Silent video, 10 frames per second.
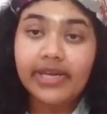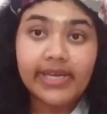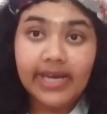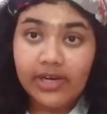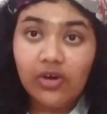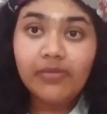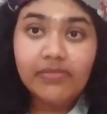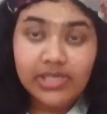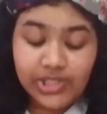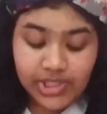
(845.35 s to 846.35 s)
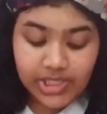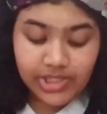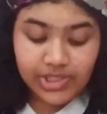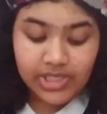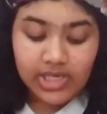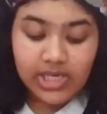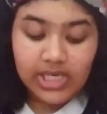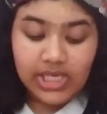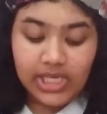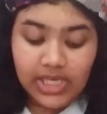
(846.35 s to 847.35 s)
cannot be changed
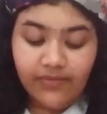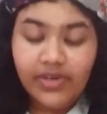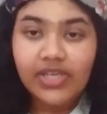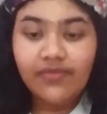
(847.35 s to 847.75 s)
even